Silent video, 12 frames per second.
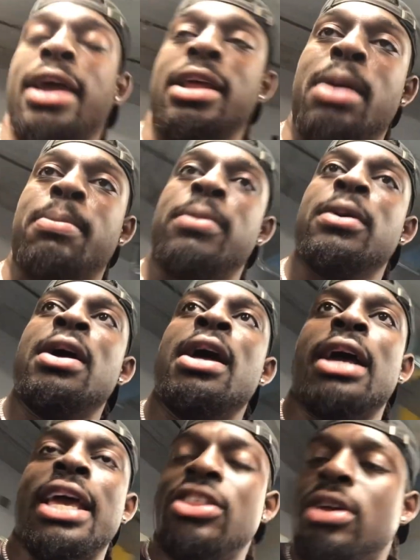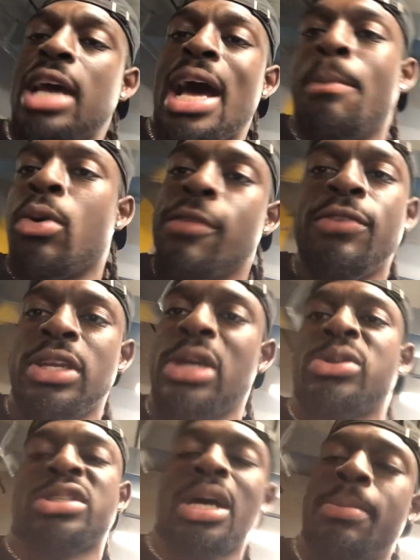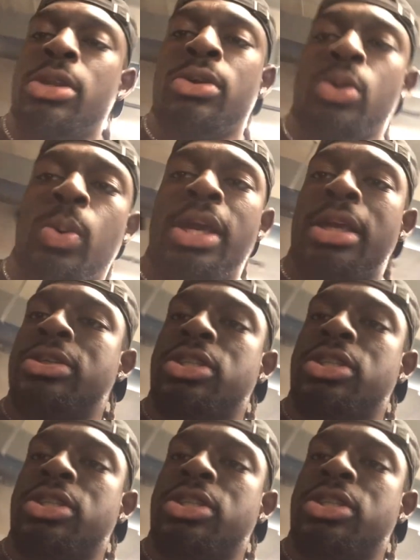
And I'm even got more videos coming on the way.